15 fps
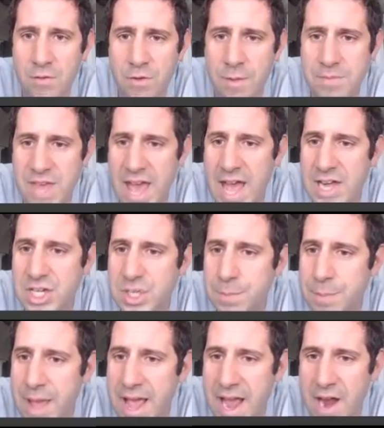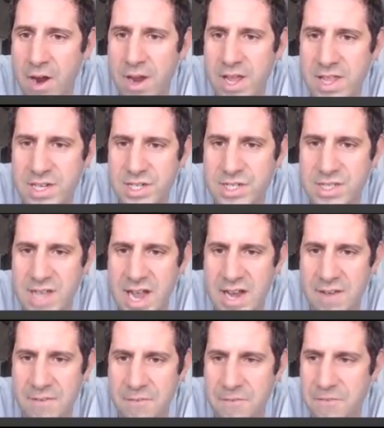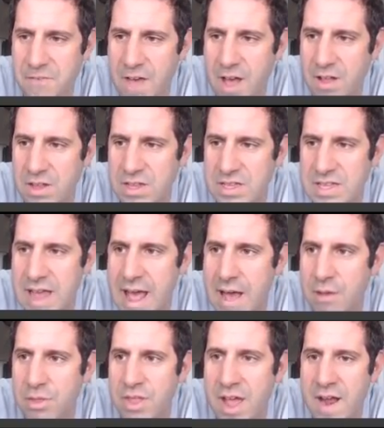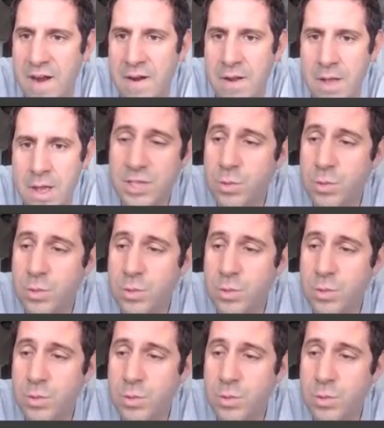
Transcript: from the engine bay area that just kind of fell down there.